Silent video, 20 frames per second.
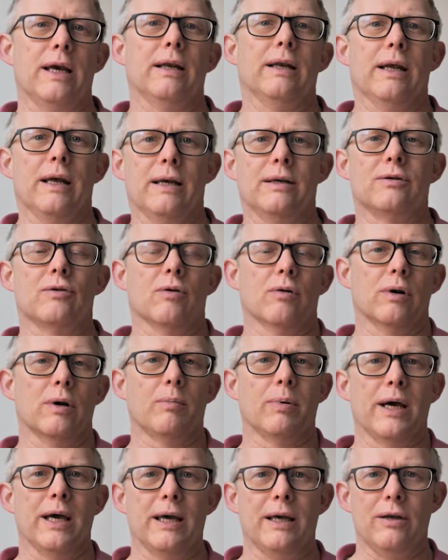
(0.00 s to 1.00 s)
it is going
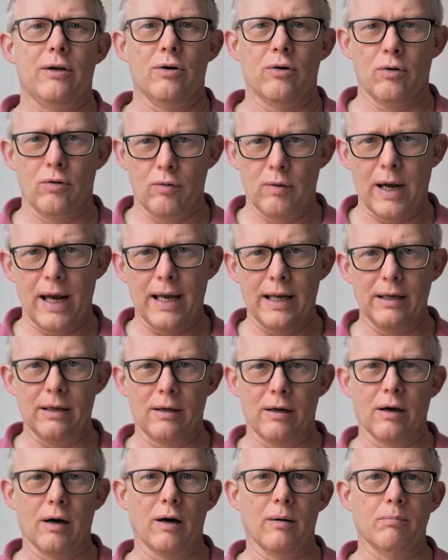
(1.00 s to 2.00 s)
to pay you
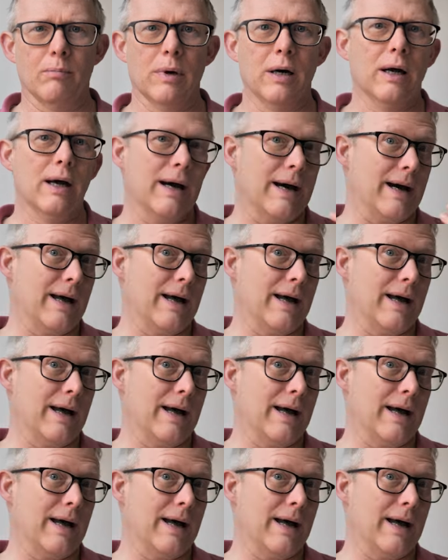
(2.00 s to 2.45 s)
income,